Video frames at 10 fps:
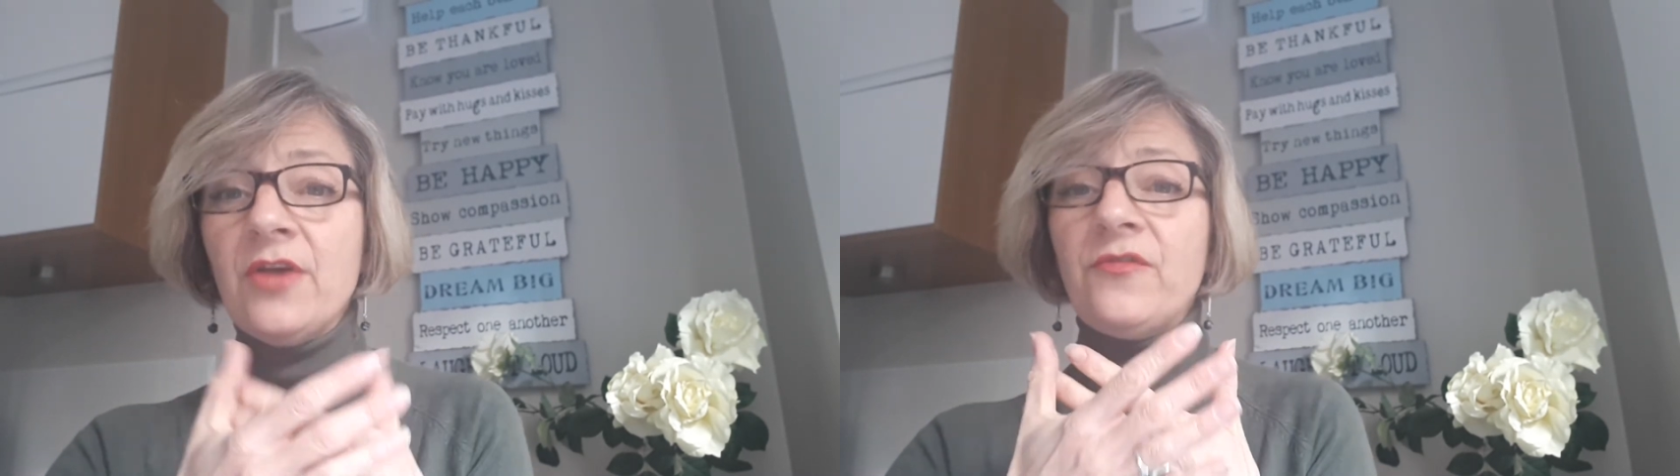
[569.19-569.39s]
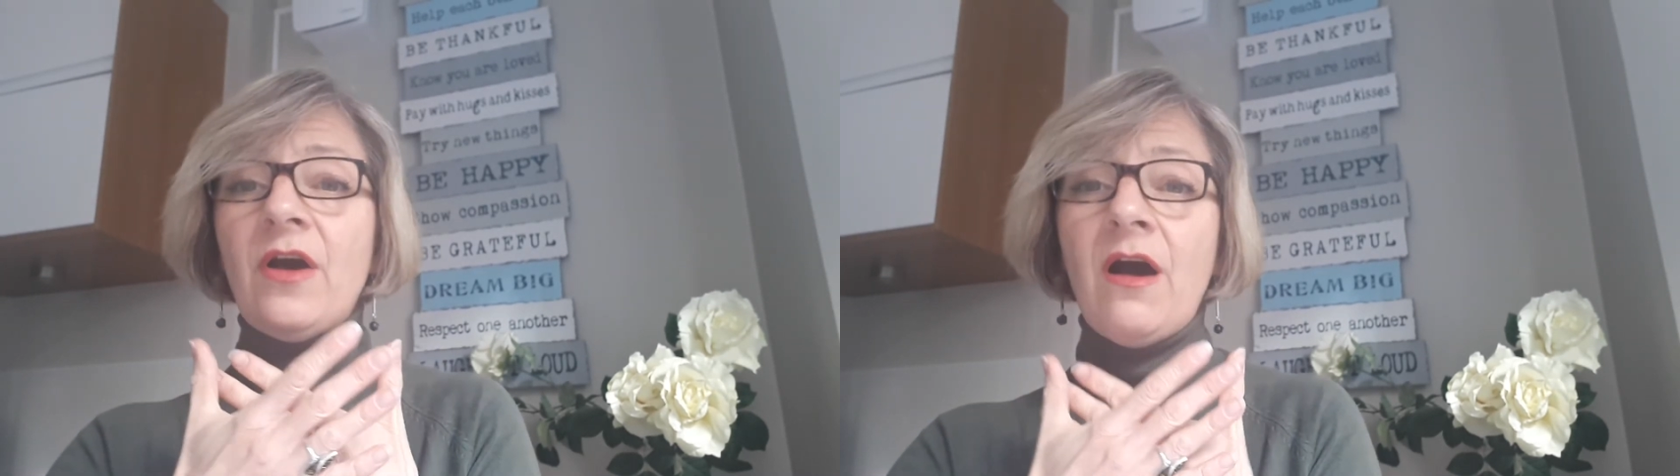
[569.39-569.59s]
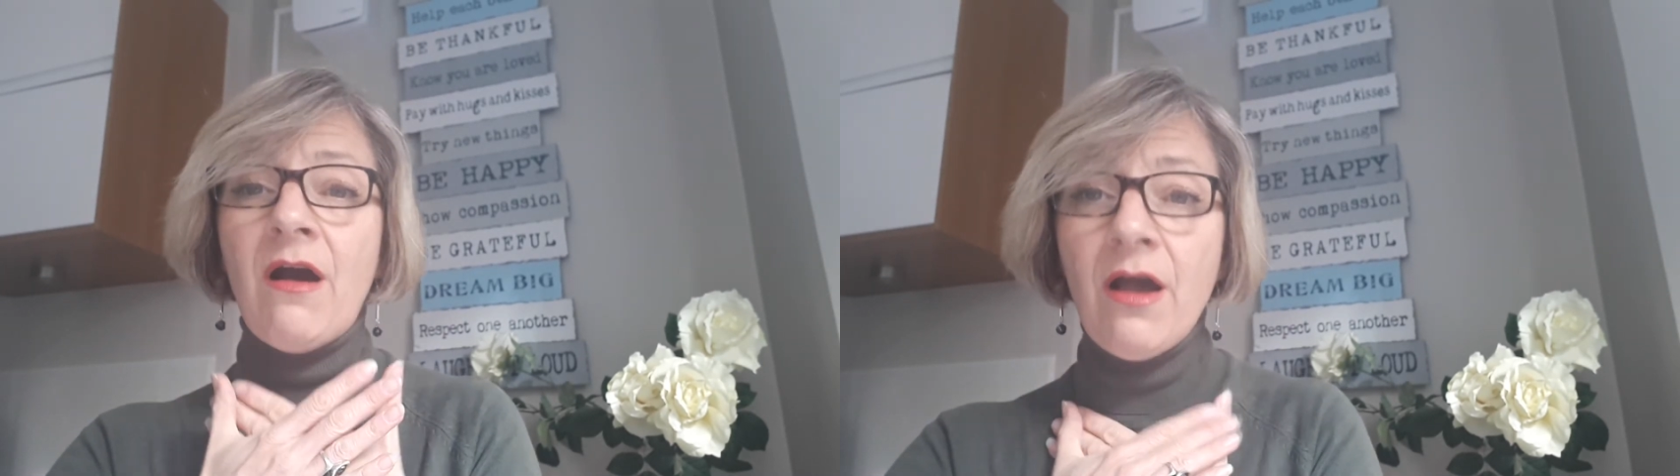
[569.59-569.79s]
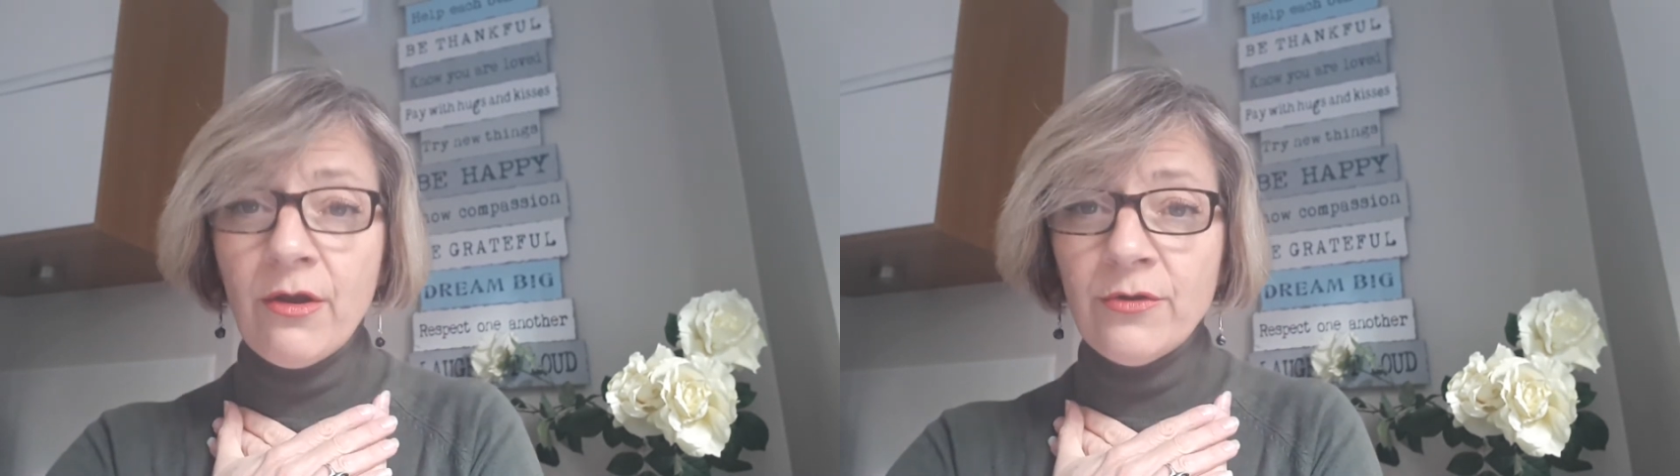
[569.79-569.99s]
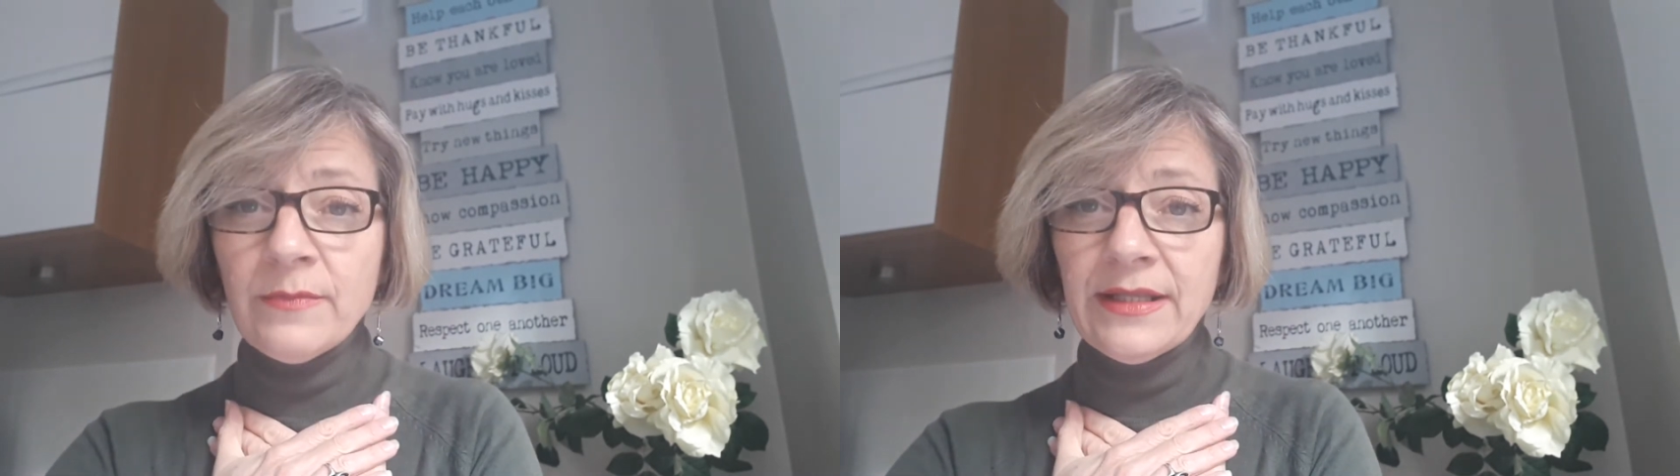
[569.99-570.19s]
for our
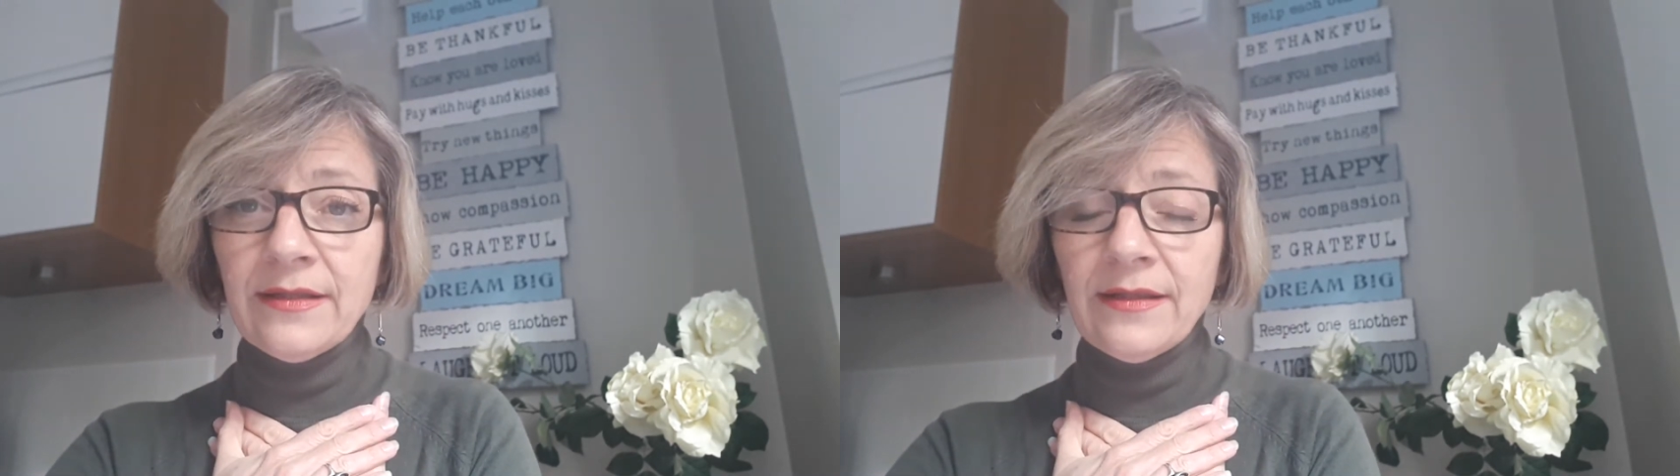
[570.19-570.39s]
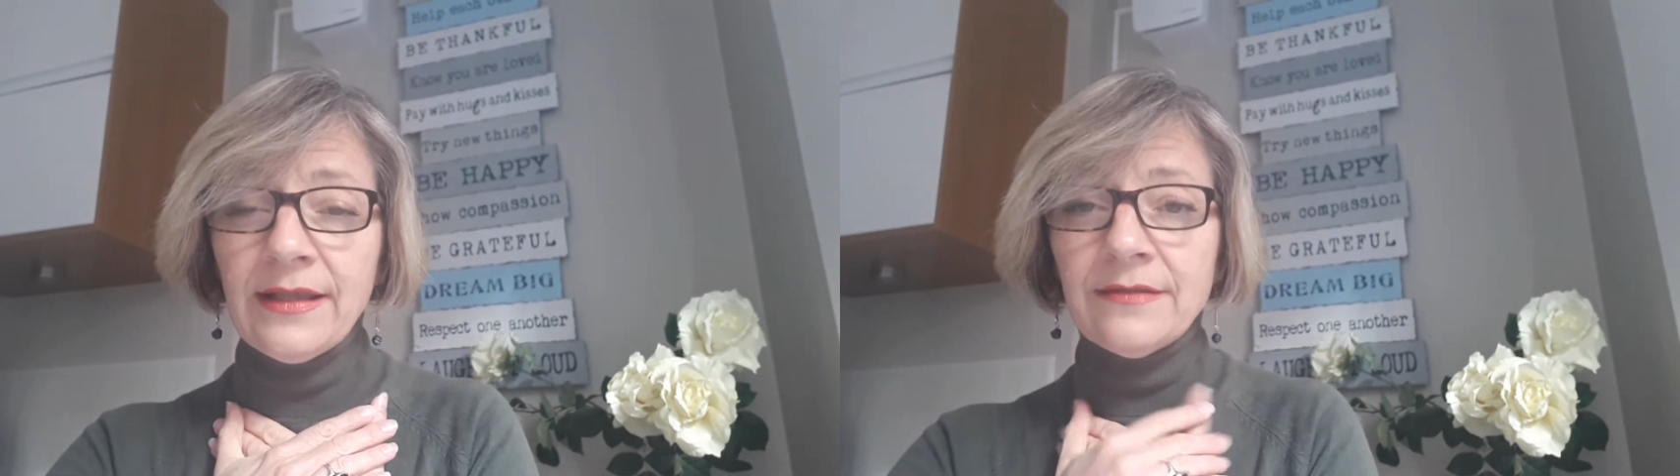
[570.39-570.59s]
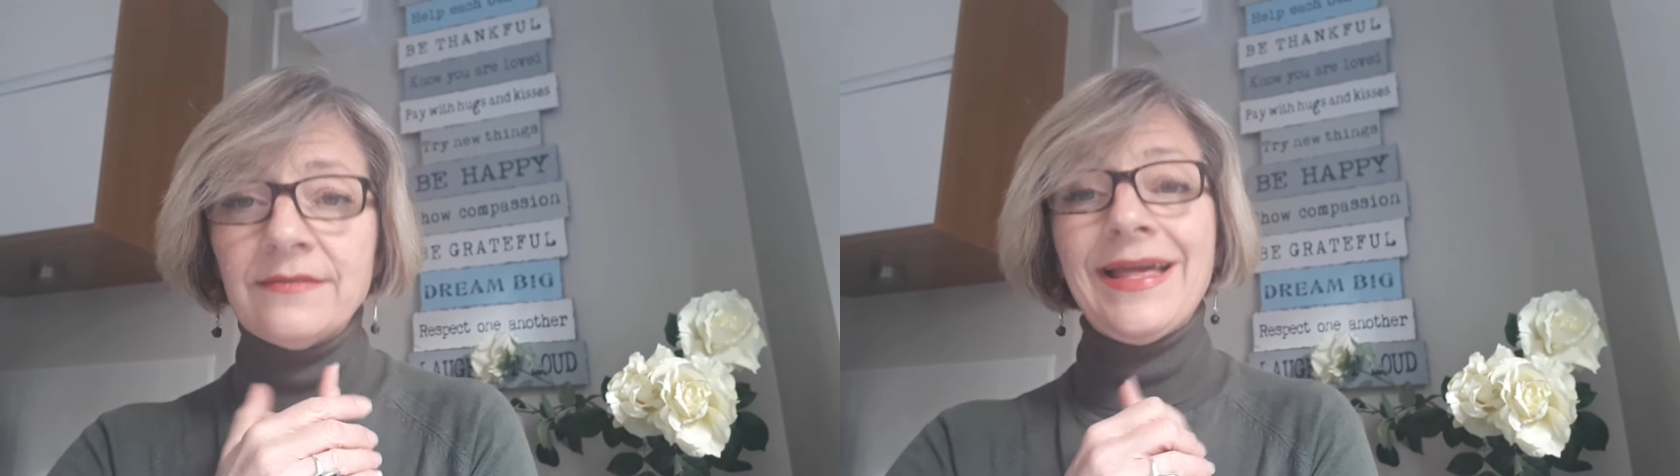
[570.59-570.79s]
own mental health